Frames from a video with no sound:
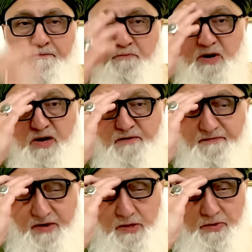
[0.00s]
by
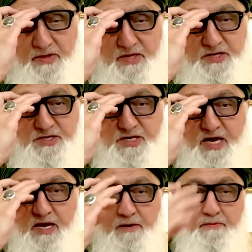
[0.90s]
following this
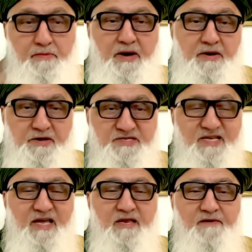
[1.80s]
shaykh, by
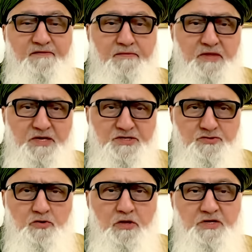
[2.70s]
understanding from these
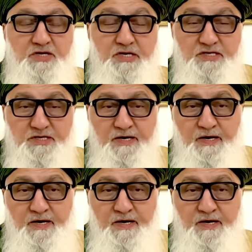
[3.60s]
knowledges,